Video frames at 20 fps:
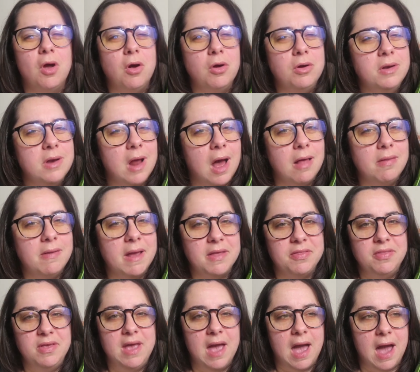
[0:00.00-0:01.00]
are not
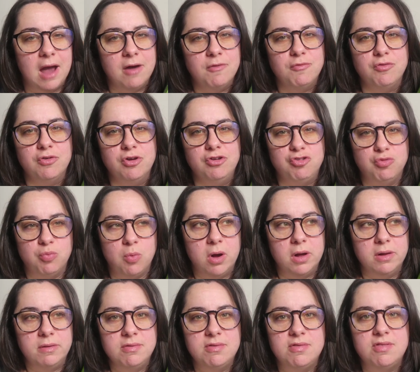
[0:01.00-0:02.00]
like the average
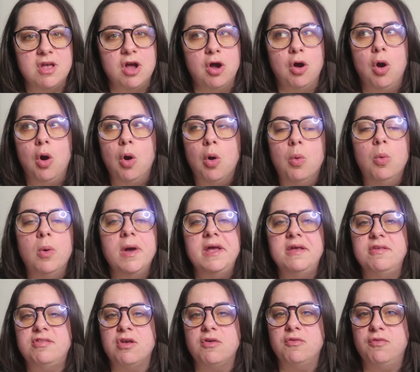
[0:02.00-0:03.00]
ones. They're
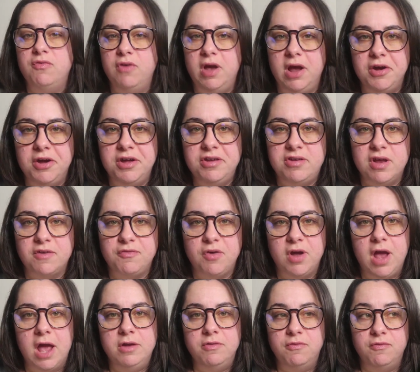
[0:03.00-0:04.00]
always very
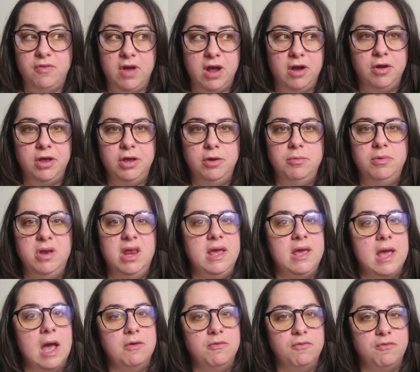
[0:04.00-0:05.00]
different and very
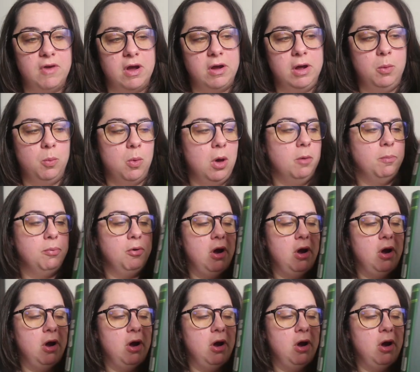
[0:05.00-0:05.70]
unique and very well